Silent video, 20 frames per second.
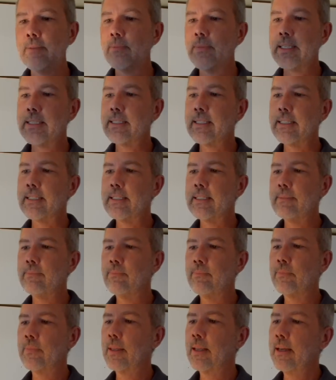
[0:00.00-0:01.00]
This is
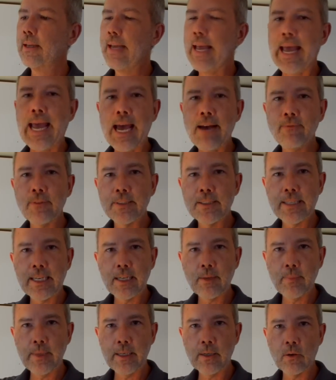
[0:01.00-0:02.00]
half a
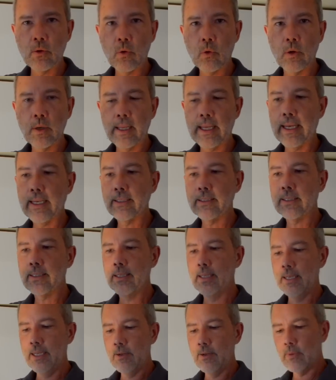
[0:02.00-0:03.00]
centimeter or
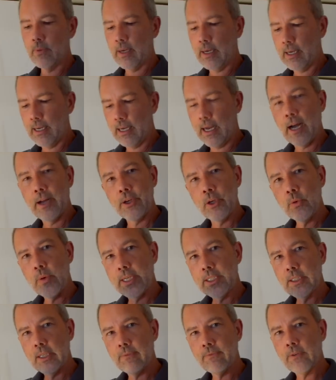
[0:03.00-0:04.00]
less. On
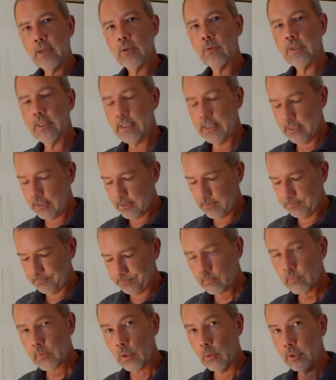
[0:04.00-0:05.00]
UHF frequencies,
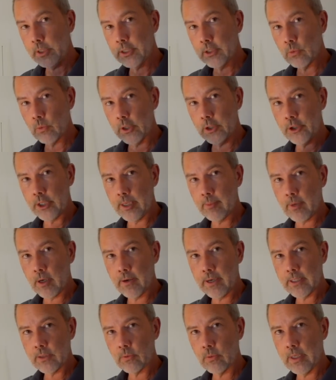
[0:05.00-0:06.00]
which is where
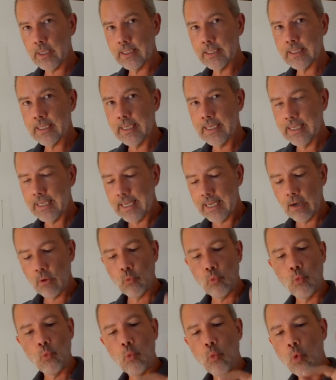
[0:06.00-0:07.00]
GMRS runs,
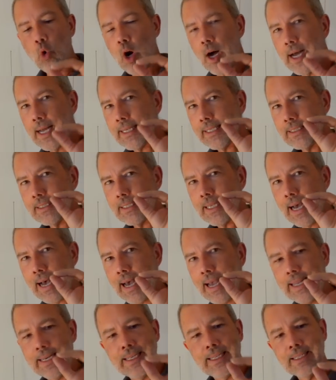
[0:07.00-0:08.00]
one
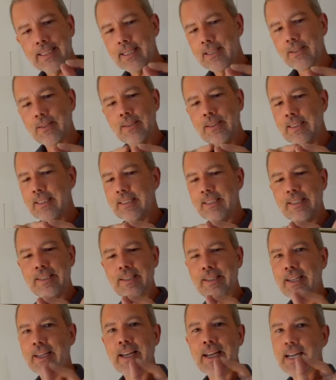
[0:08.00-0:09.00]
tiny little
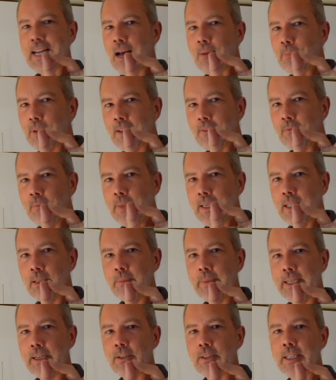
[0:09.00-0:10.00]
couple of
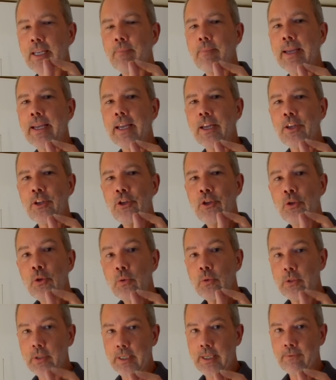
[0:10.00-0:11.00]
millimeters can make a
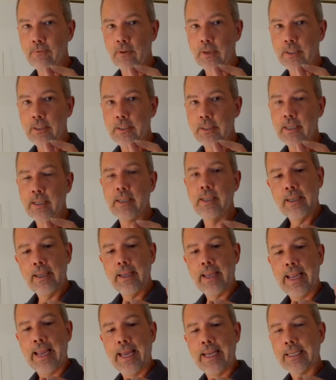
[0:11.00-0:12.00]
huge difference,
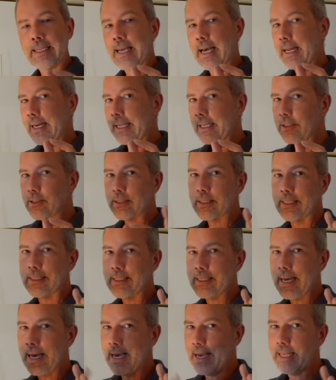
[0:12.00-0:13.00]
and cutting it just a
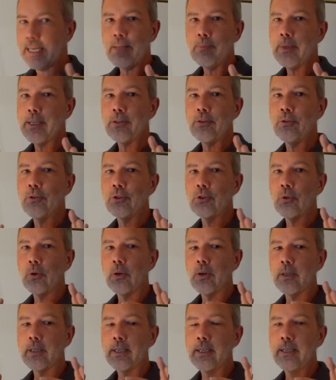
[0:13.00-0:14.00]
tiny bit too
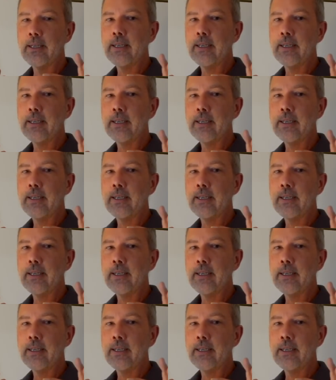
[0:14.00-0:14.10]
short